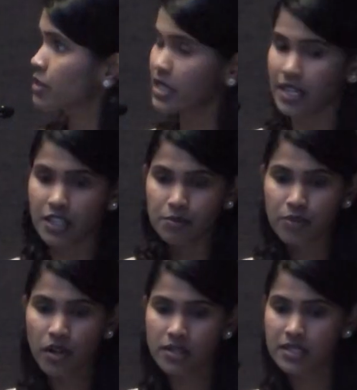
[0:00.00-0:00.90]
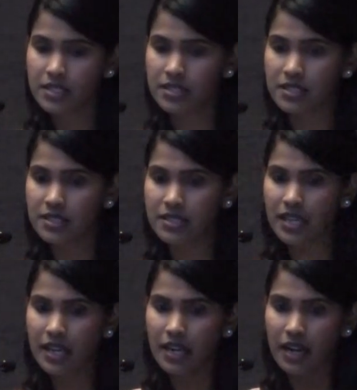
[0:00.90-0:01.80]
related processes,
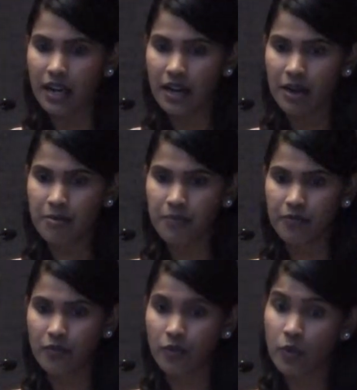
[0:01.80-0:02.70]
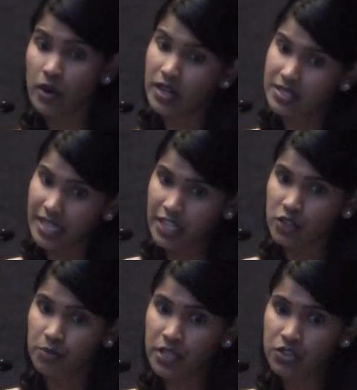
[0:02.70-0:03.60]
whereas
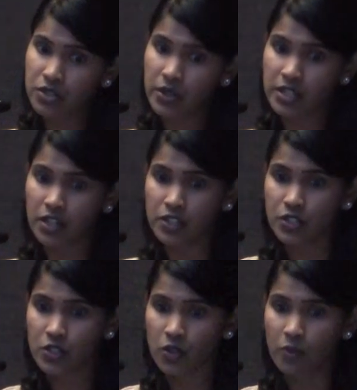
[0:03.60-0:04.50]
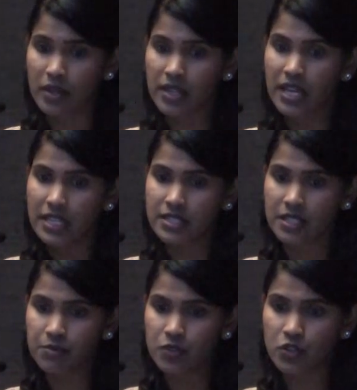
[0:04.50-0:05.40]
endometrioid carcinoma
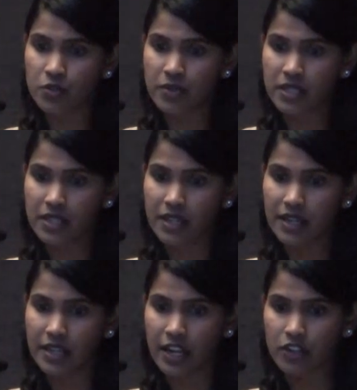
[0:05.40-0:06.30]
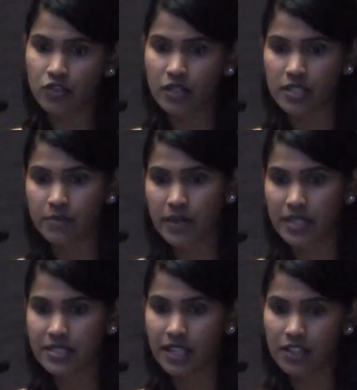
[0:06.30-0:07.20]
seems to be characterized by
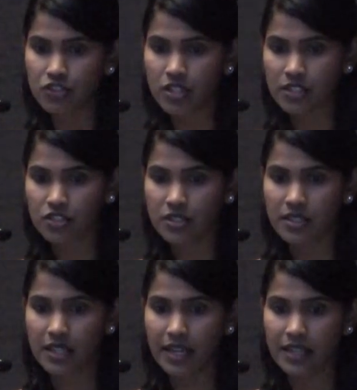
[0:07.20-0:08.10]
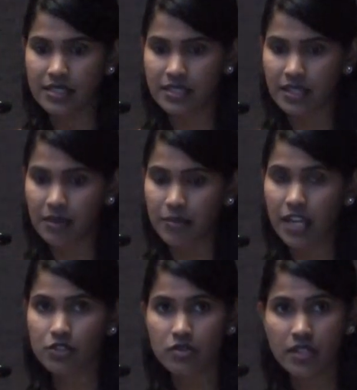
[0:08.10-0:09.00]
cell junction and
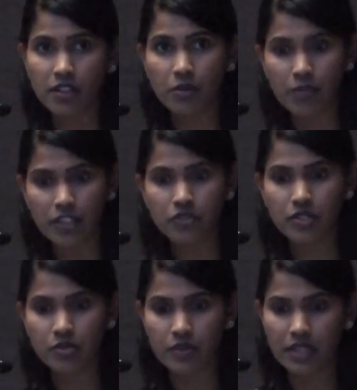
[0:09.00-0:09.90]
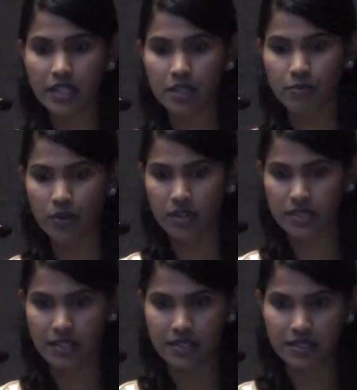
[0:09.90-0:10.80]
extracellular matrix related
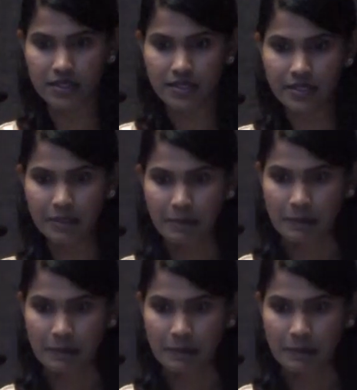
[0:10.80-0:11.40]
processes.